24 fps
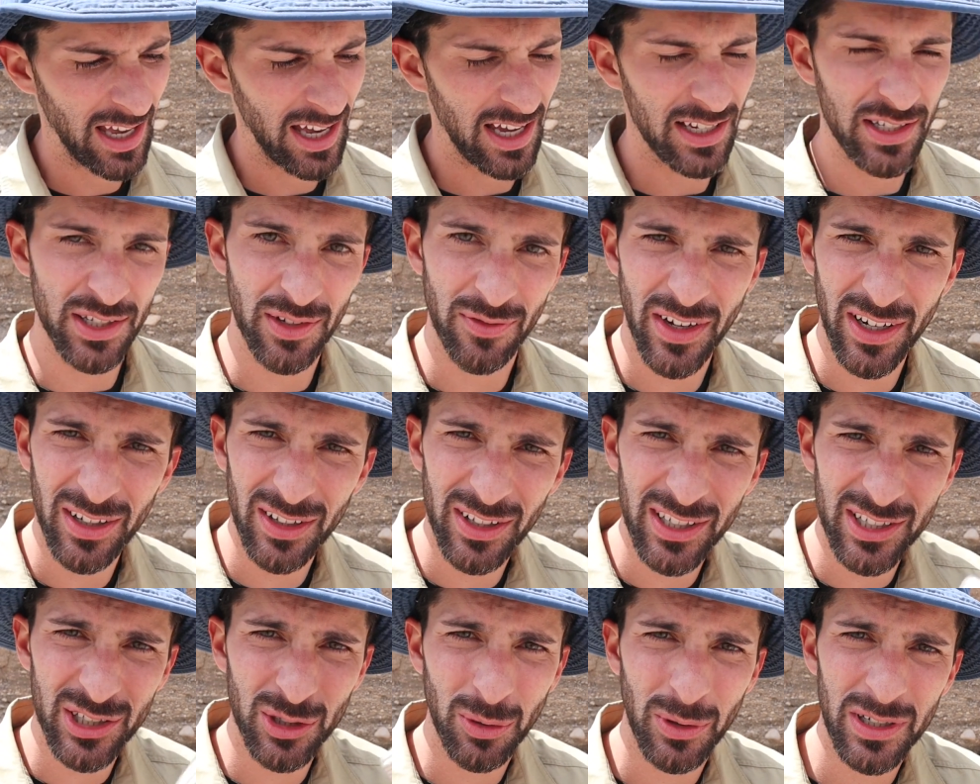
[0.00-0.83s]
A
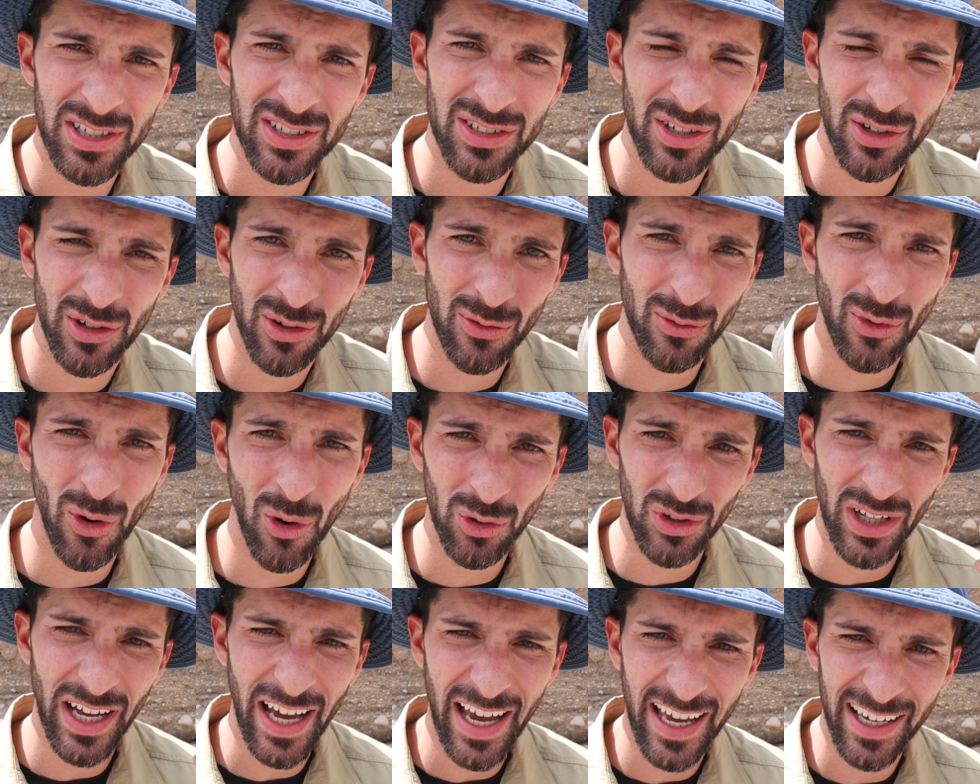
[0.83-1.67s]
severely twisted or
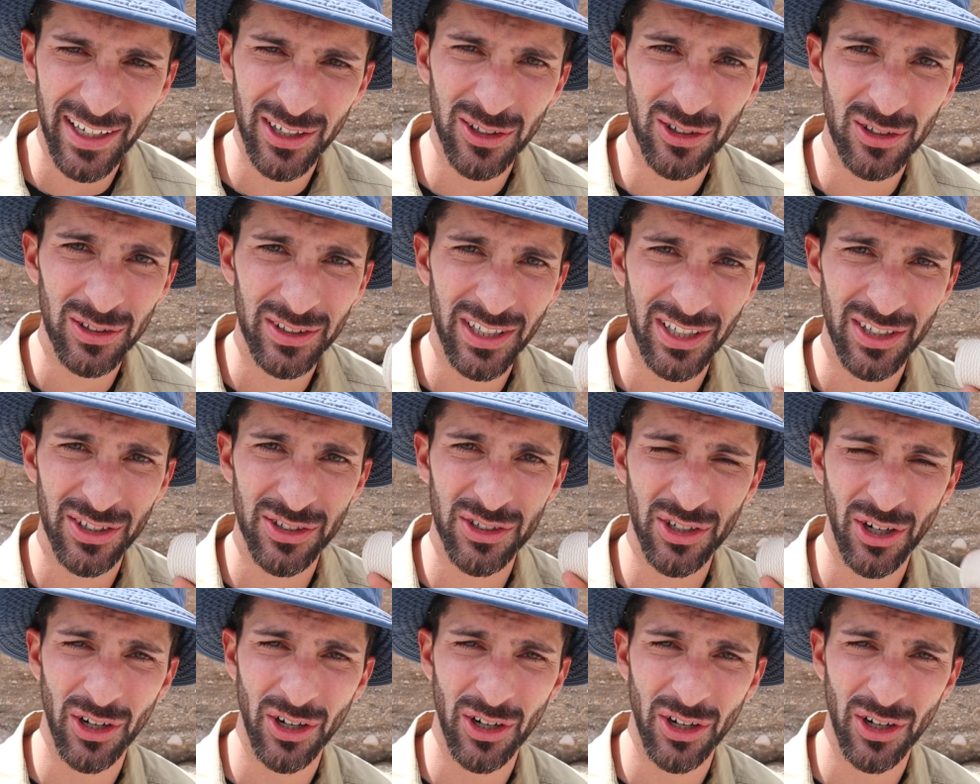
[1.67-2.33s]
rolled ankle can